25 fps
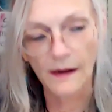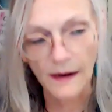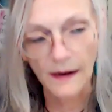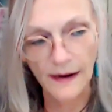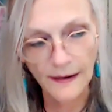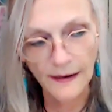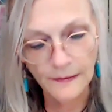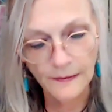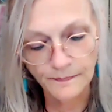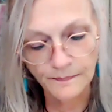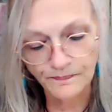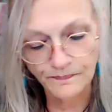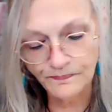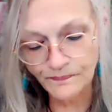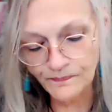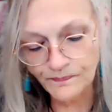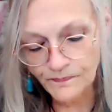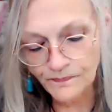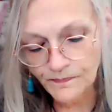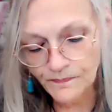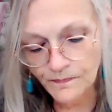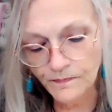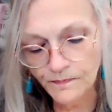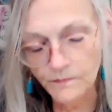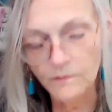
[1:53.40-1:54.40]

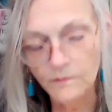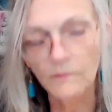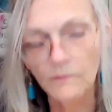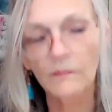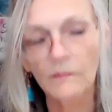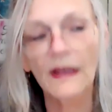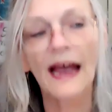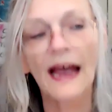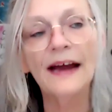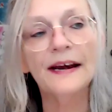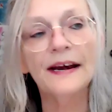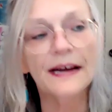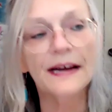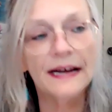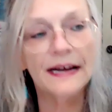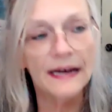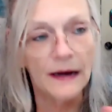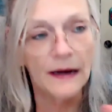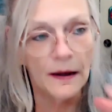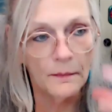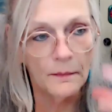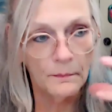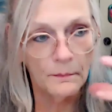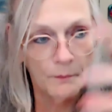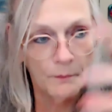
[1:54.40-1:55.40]
And
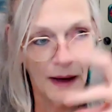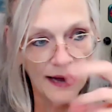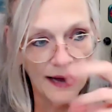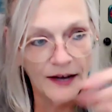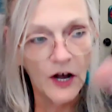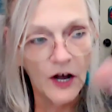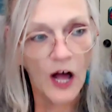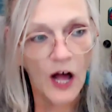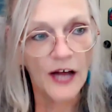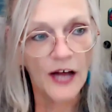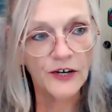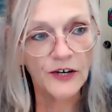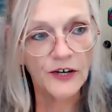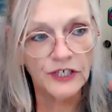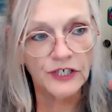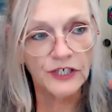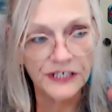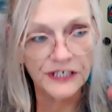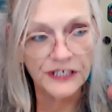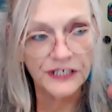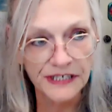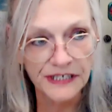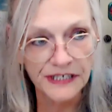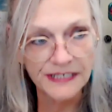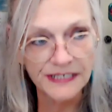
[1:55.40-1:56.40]
my
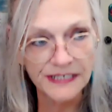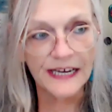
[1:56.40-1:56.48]
consciousness